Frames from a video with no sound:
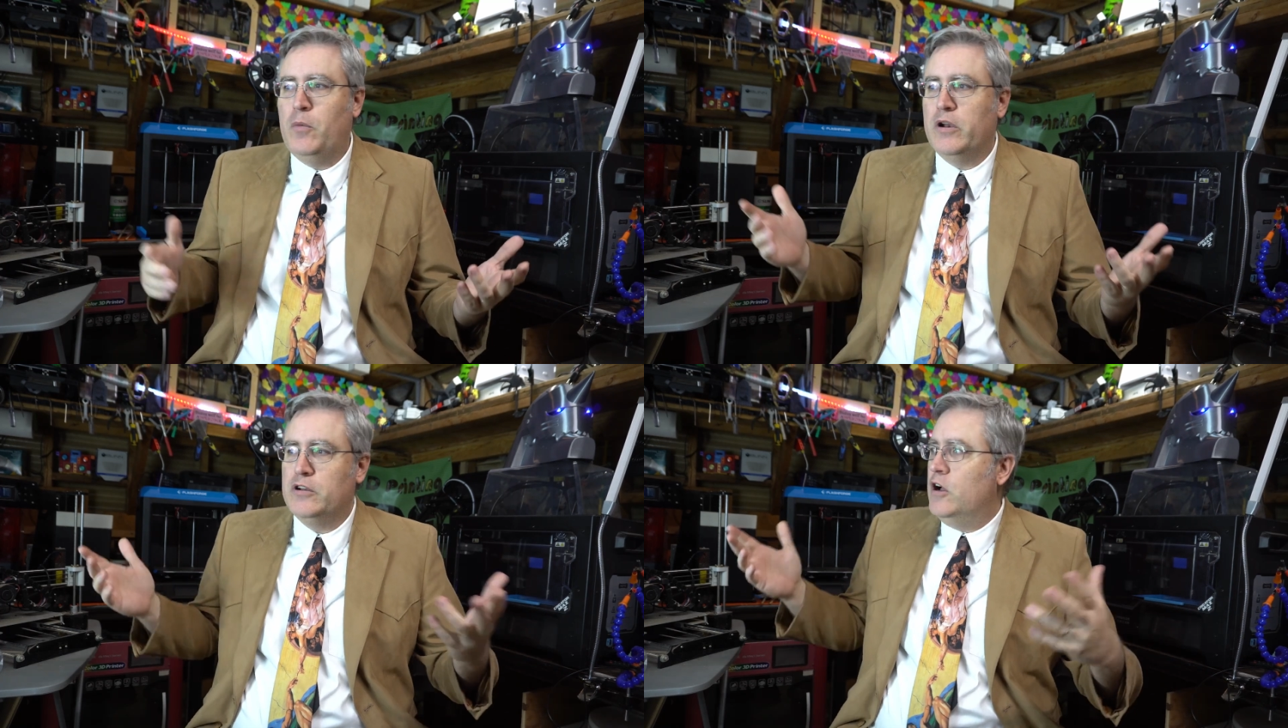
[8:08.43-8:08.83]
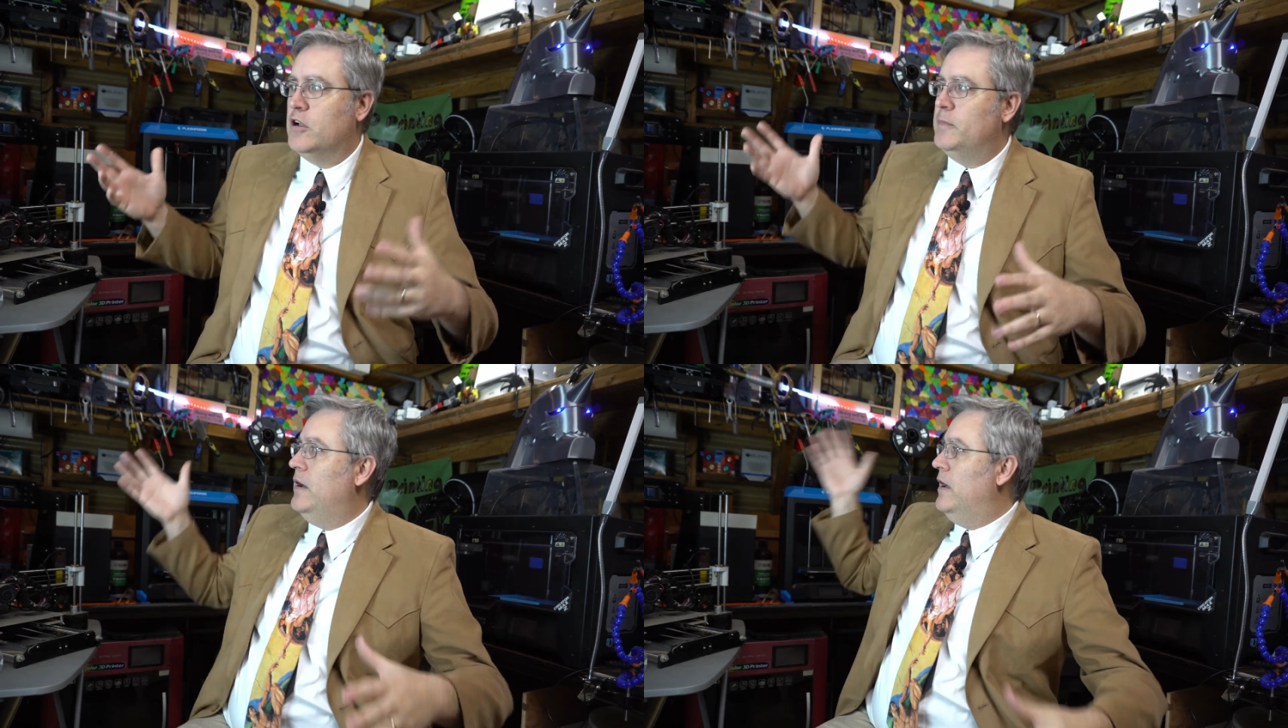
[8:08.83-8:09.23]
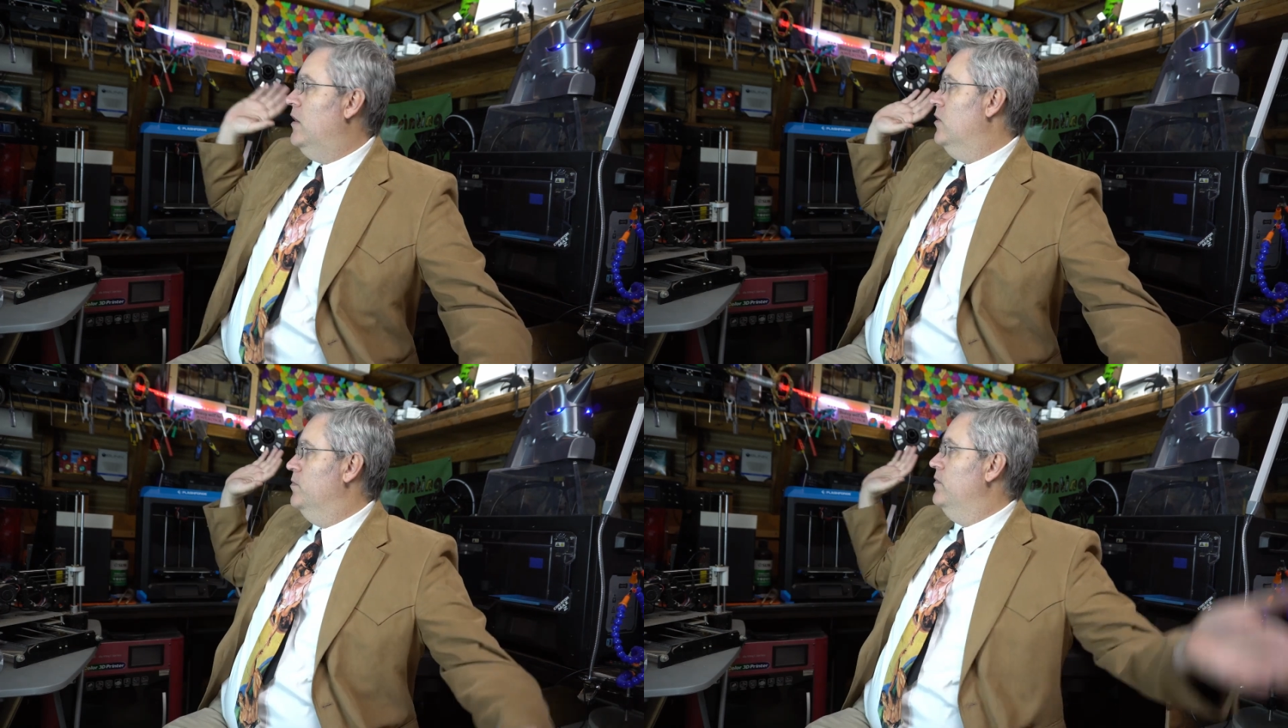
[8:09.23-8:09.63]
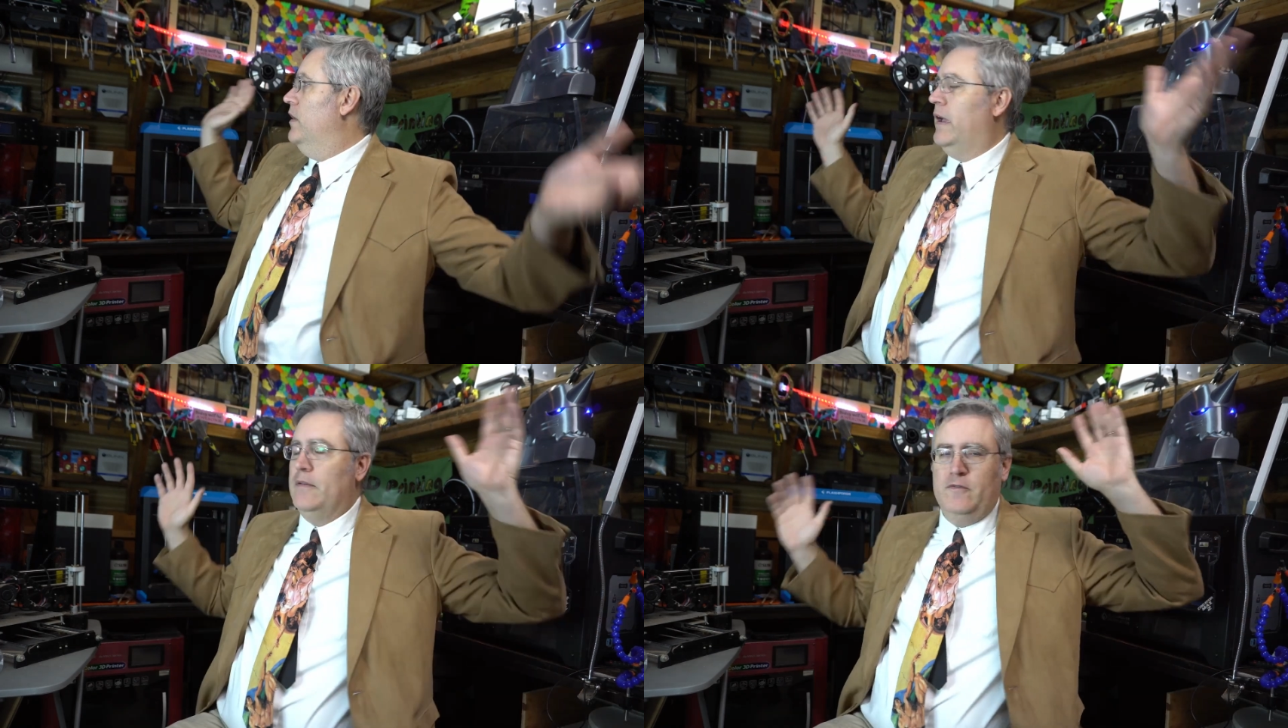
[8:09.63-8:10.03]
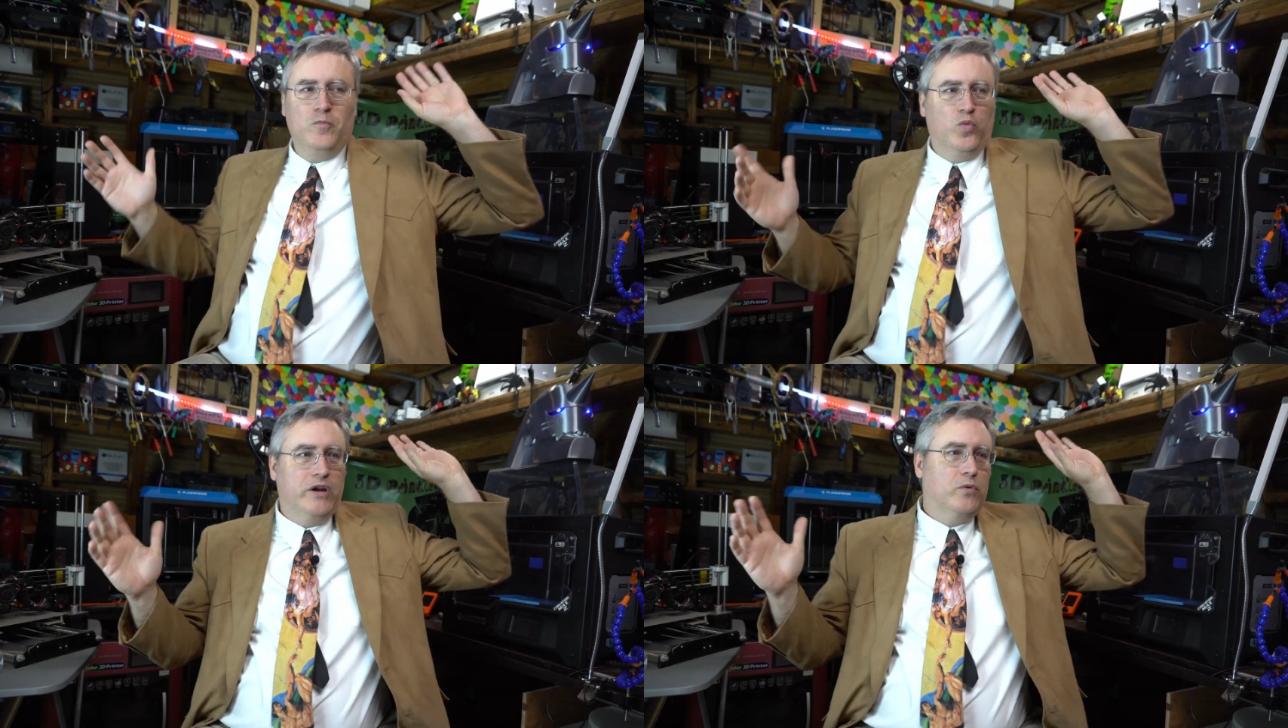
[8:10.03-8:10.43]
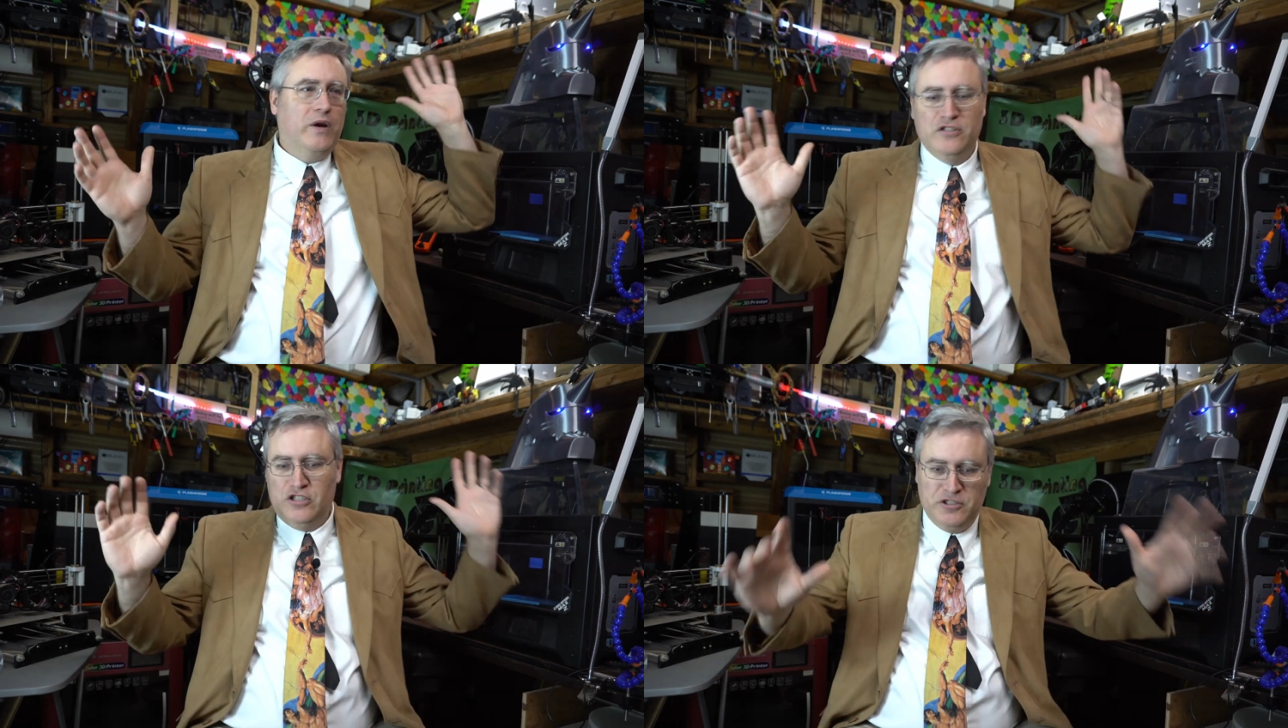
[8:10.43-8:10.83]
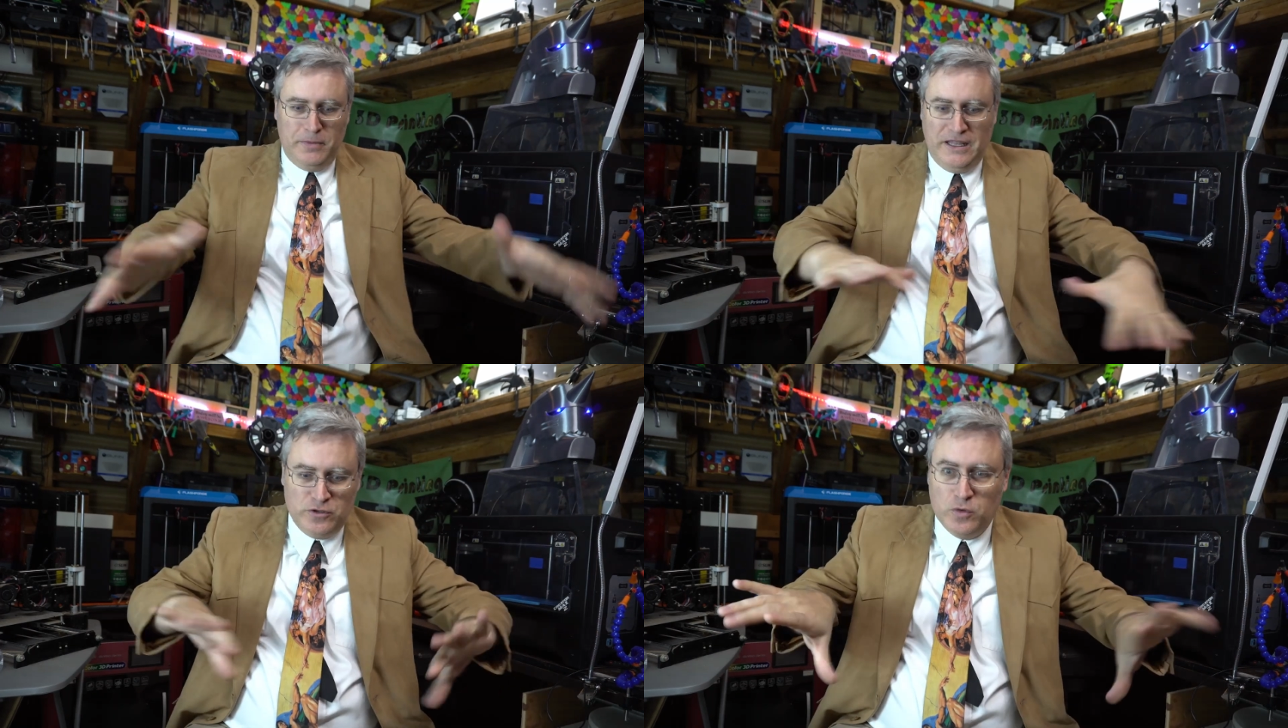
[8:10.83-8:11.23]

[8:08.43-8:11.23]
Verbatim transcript: want to talk about how I've rearranged a space.